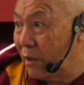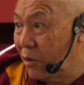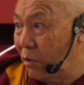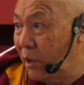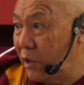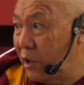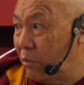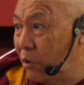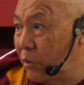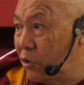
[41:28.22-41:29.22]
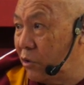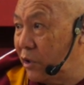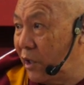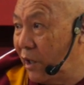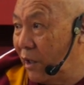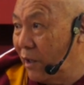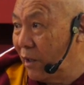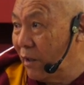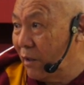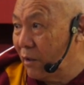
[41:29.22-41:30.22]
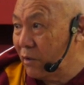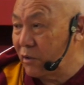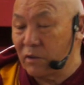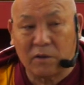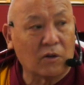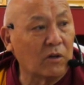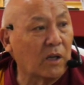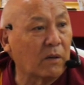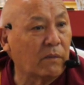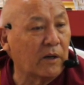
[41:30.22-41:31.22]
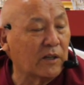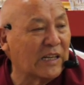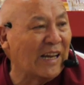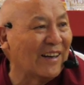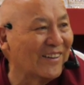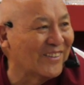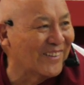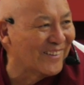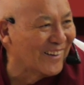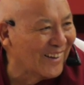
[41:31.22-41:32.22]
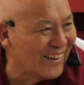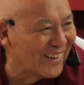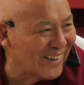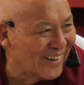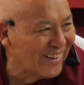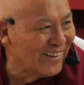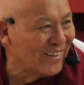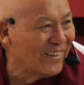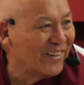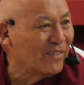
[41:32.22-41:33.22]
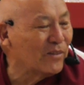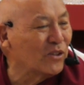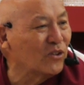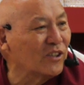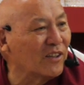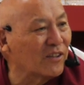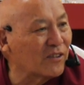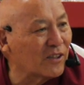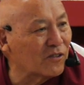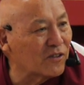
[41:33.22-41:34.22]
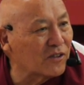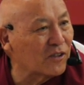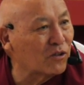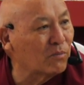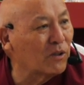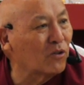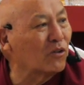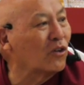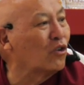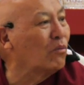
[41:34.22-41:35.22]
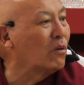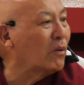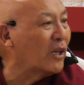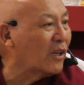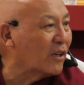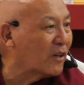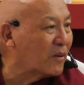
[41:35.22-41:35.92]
You have idea about Manjushri? This is all like fairy tale, you know. Manjushri is said to be not a human being,